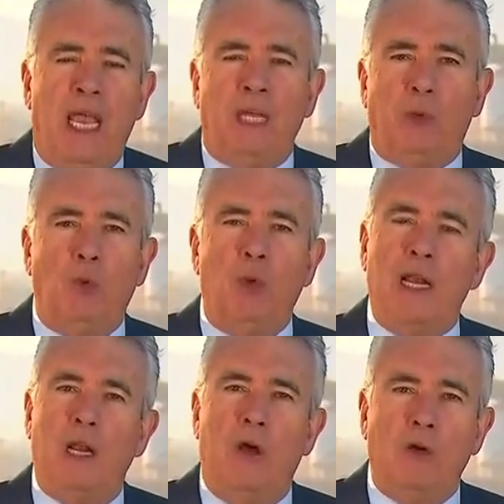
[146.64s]
It will
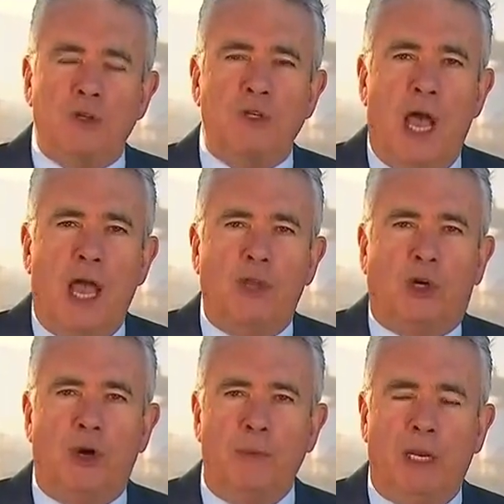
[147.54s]
run alongside the
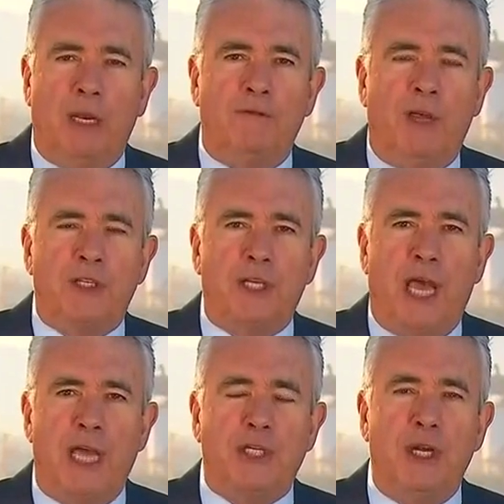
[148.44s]
criminal
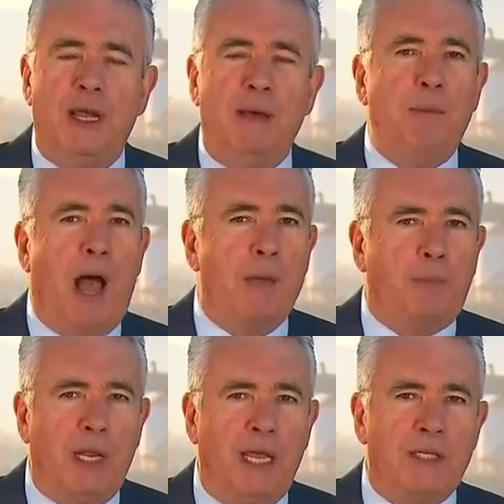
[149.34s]
investigation by
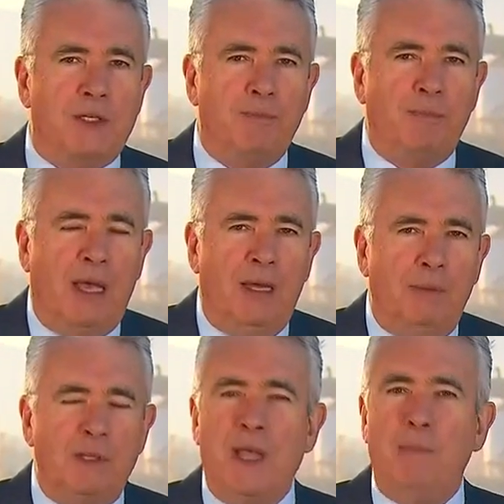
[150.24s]
police.
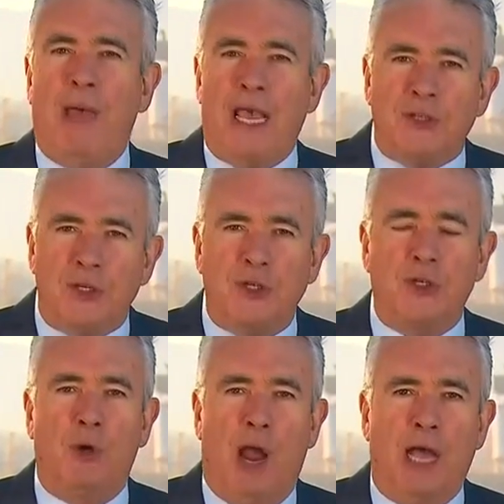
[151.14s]
But some
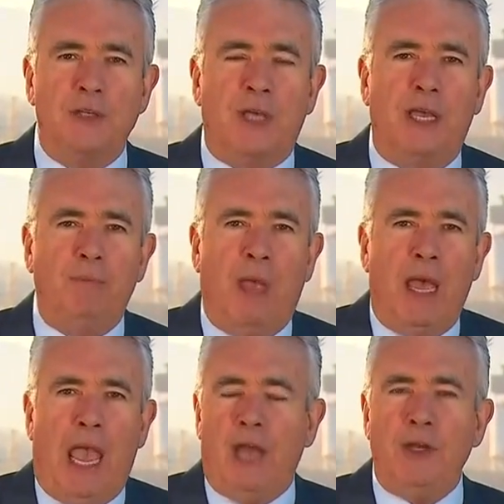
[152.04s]
passengers are asking,
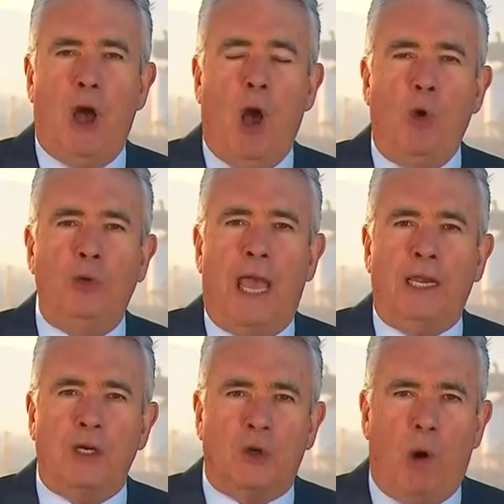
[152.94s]
how do you hold
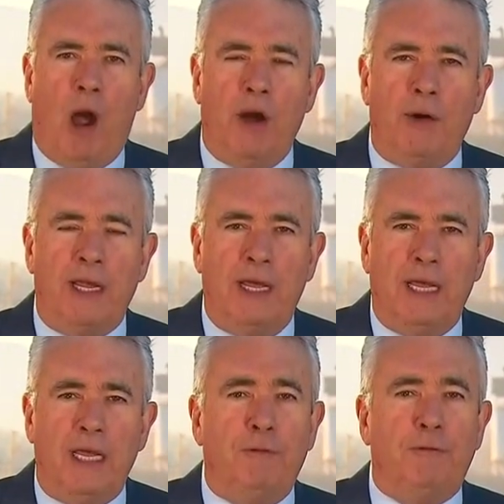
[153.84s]
an inquiry
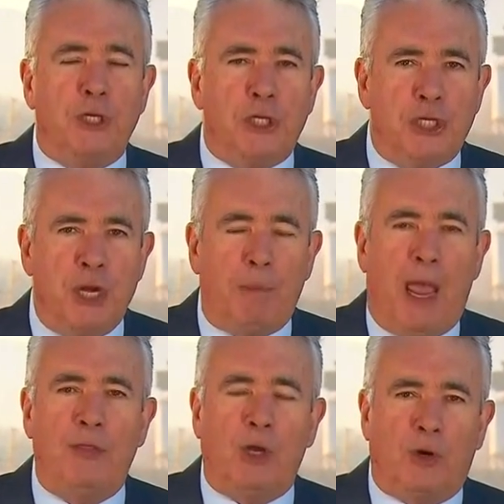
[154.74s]
if the ship
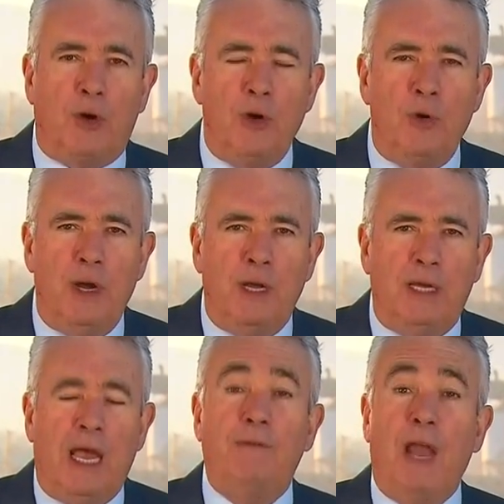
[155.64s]
and the crew
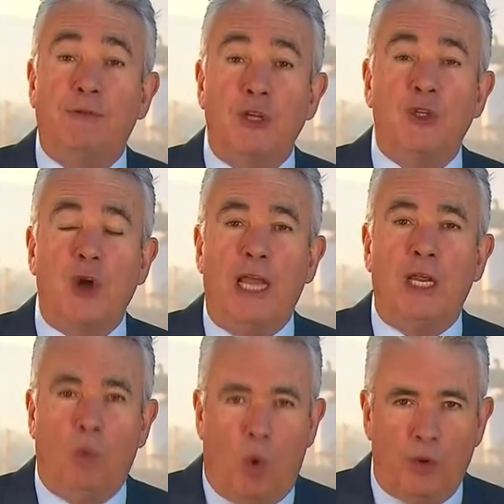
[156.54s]
have left
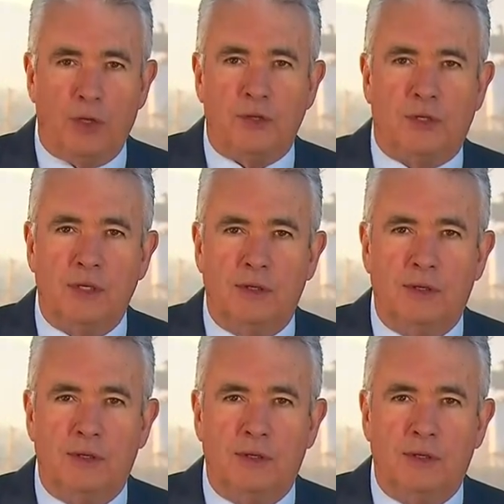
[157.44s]
Australian waters?